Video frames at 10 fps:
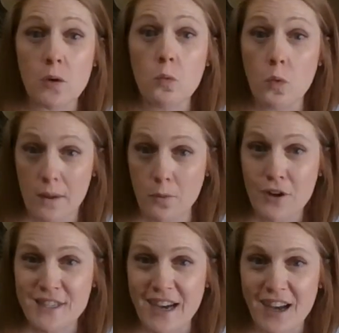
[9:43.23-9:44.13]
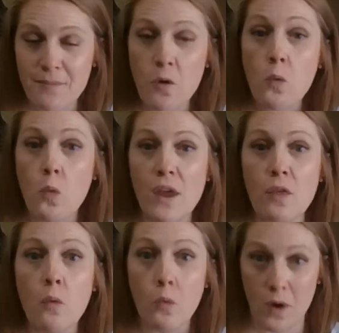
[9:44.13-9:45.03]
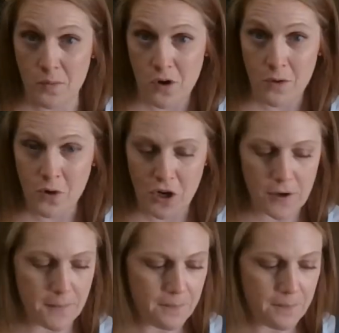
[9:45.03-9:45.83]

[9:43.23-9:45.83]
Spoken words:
one more time with one more word.